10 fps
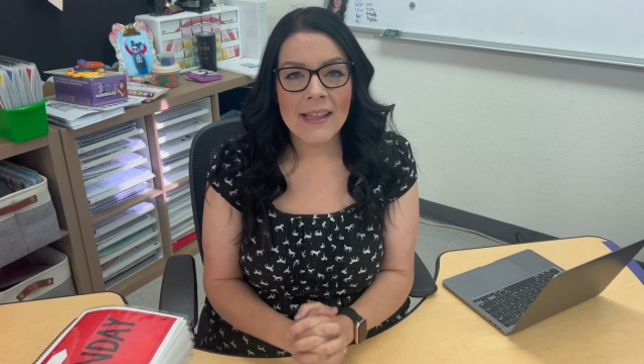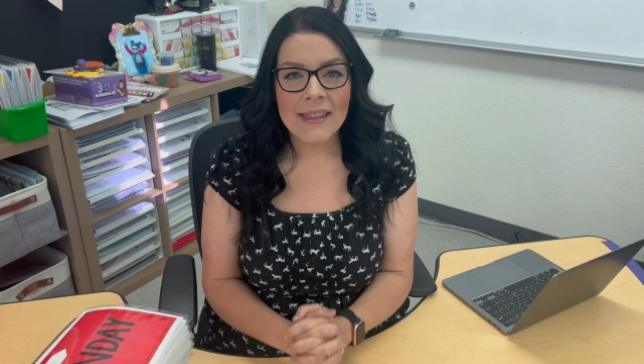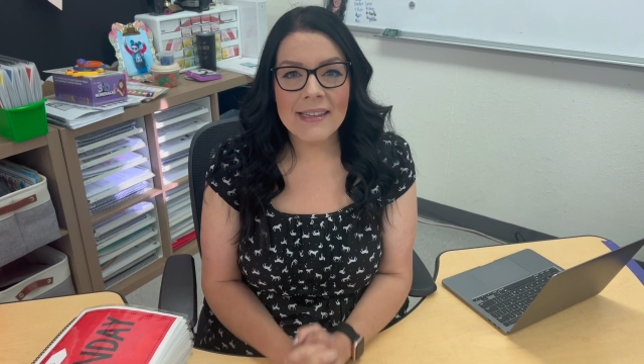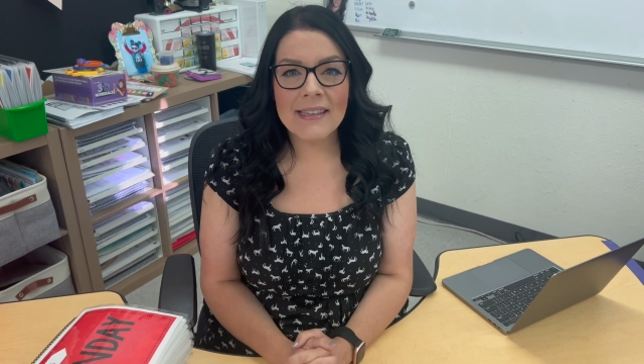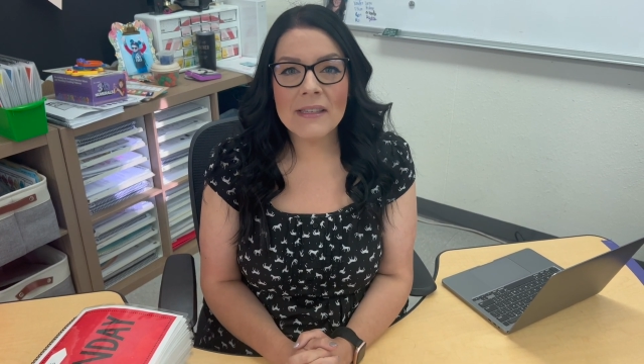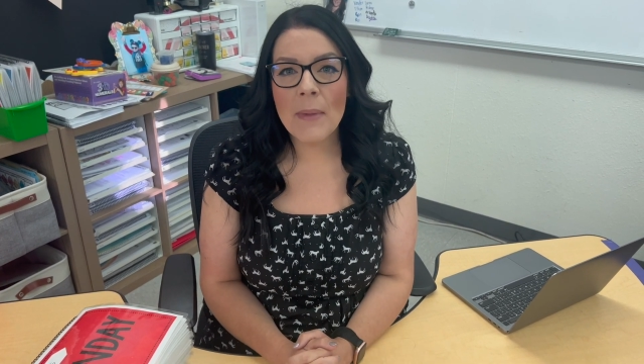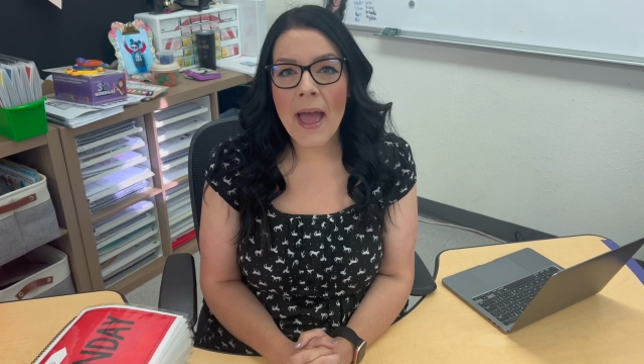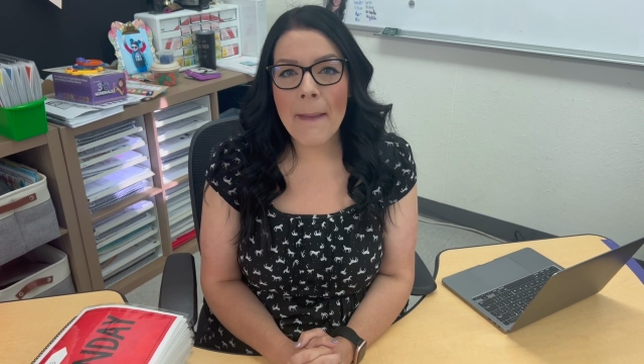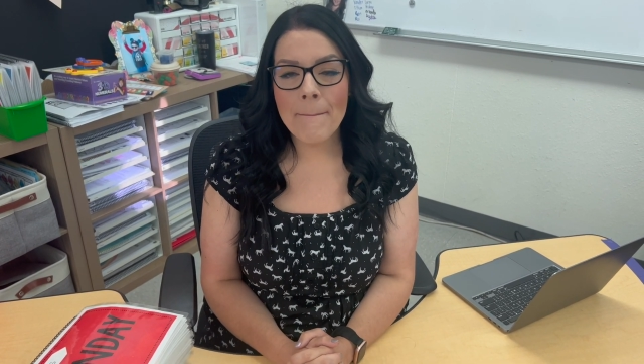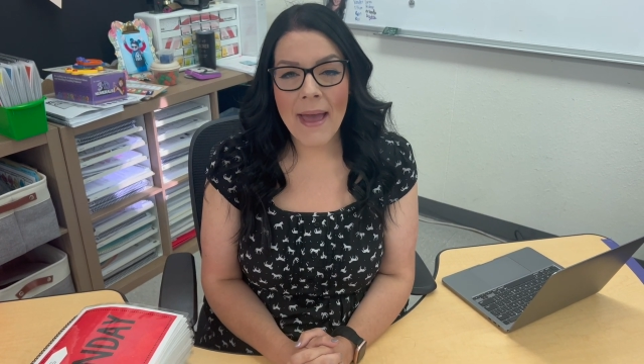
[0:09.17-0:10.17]
This is
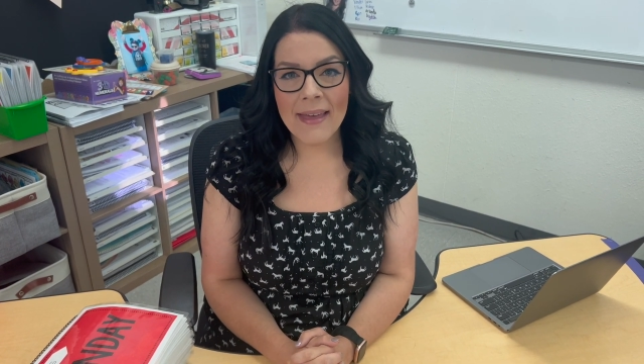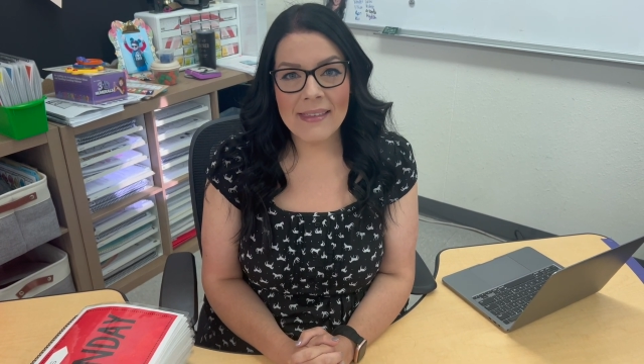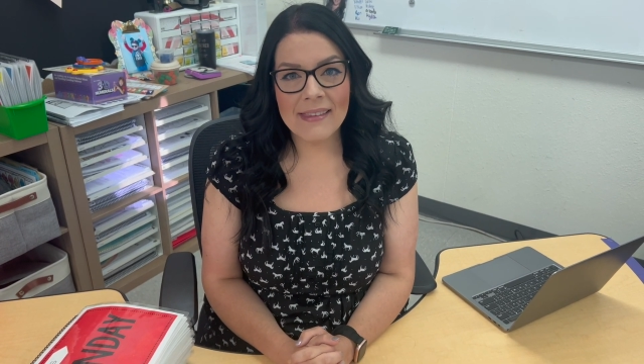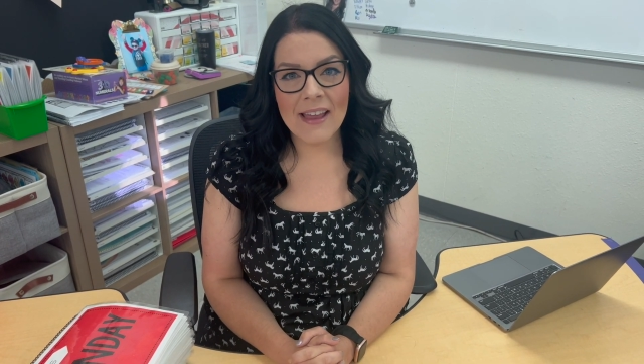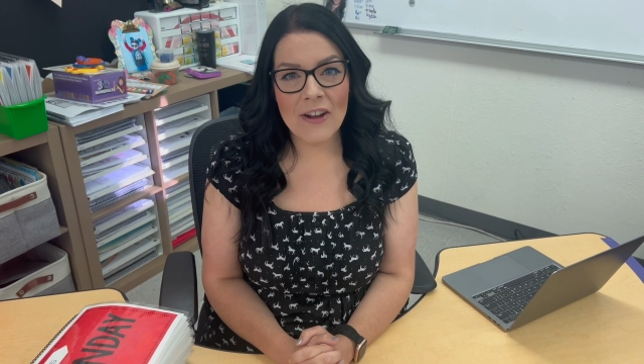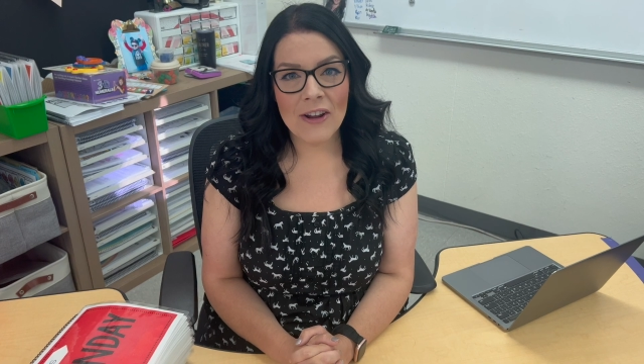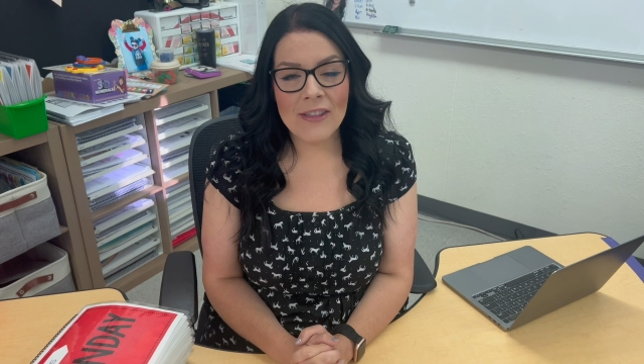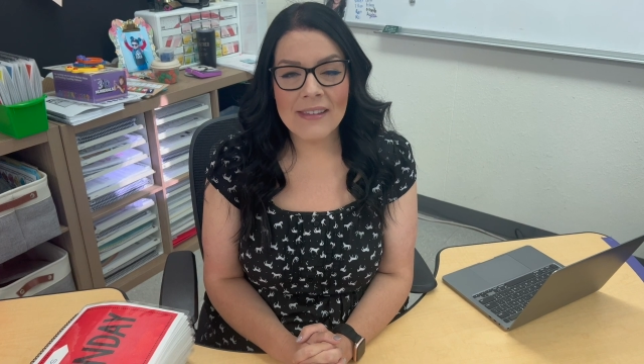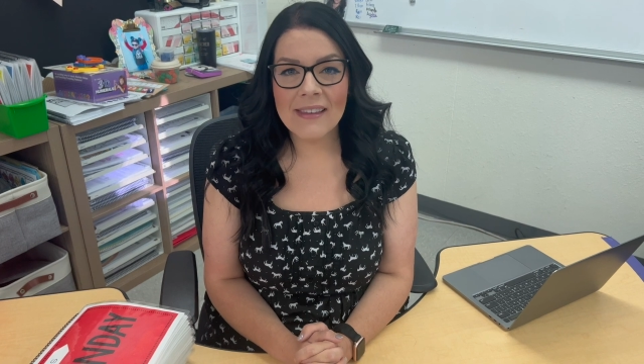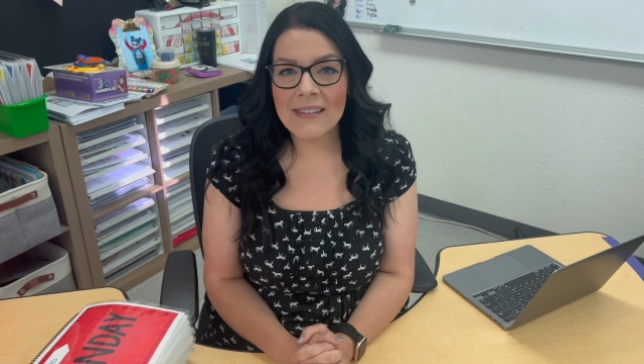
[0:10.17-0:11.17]
my math center.
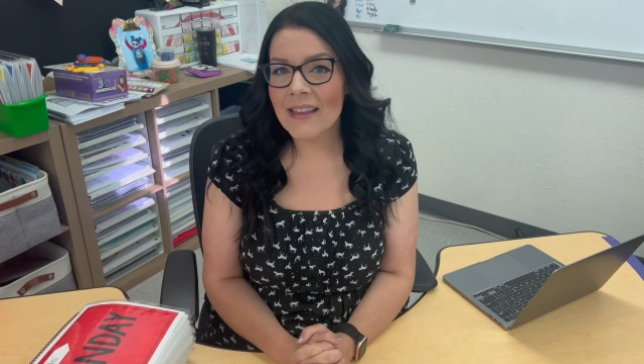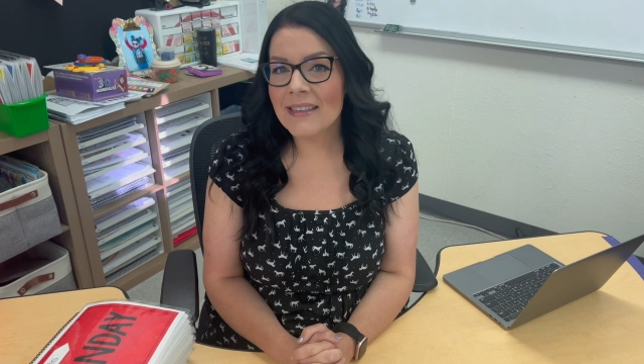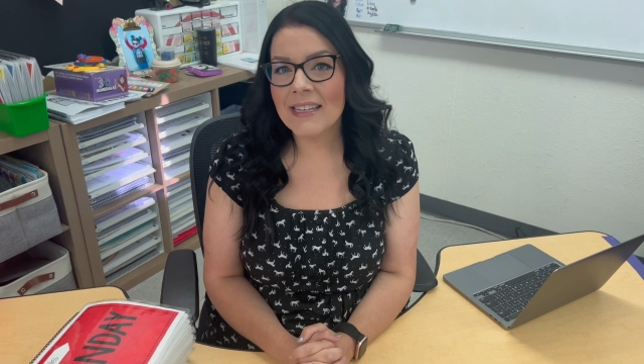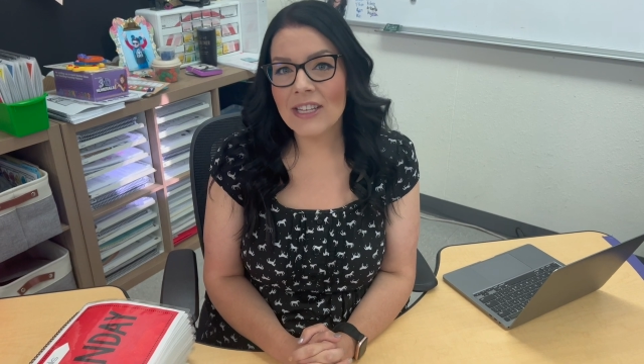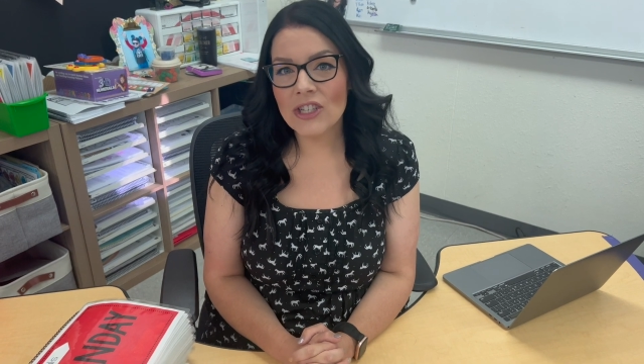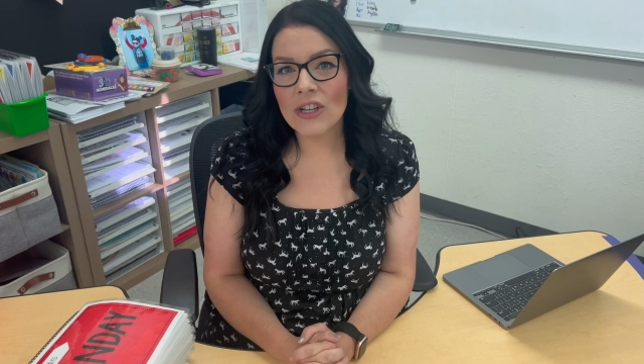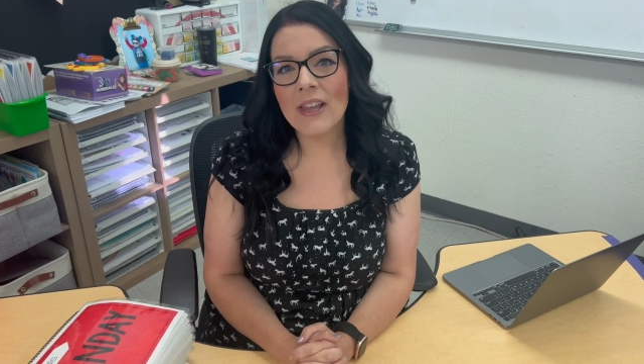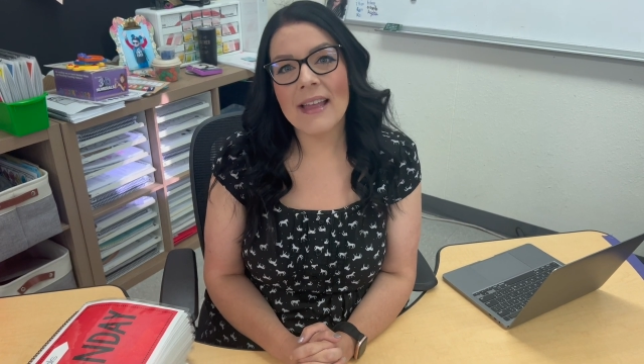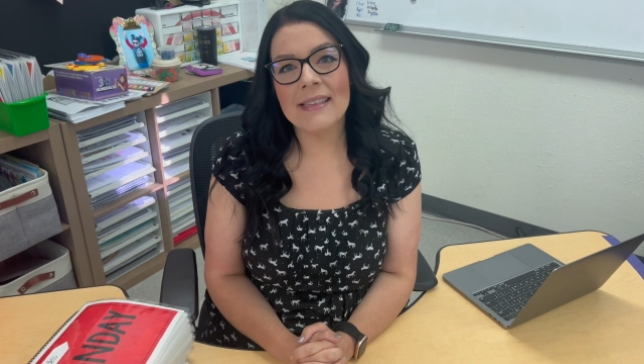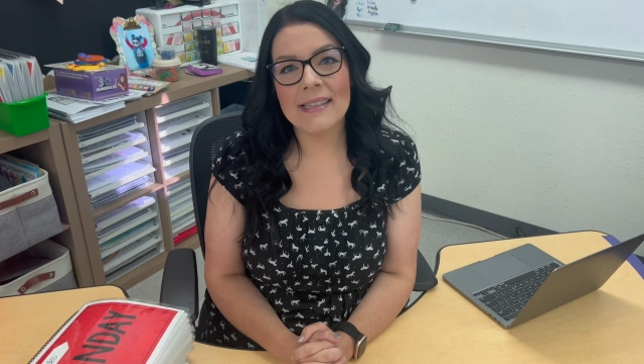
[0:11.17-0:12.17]
This is a
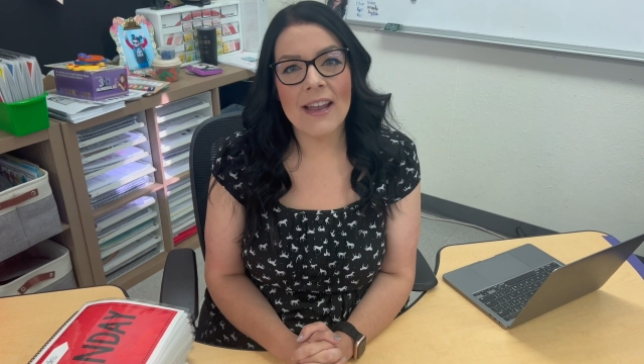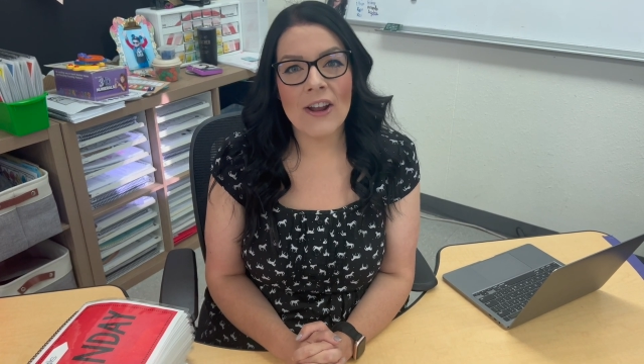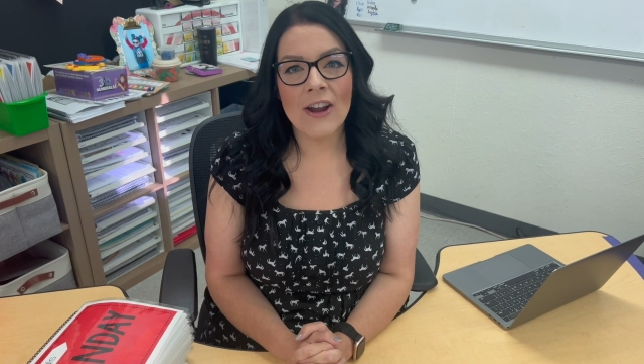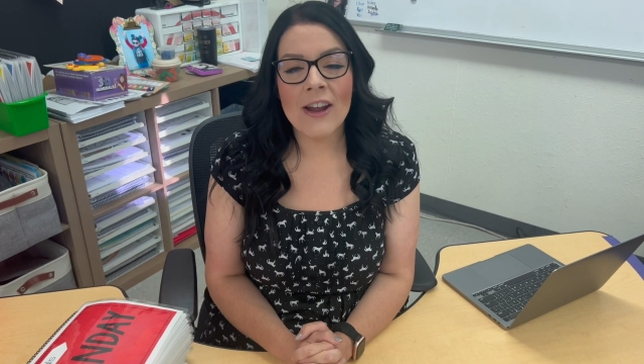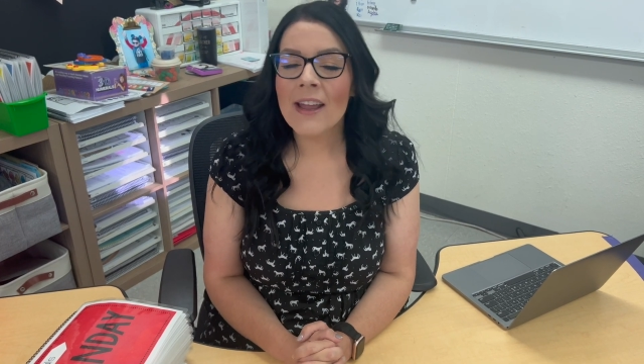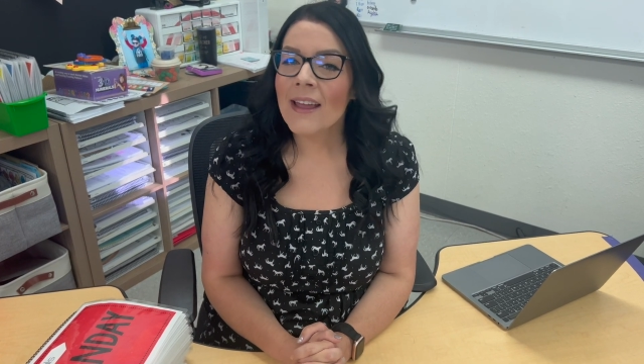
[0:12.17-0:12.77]
teacher-led center,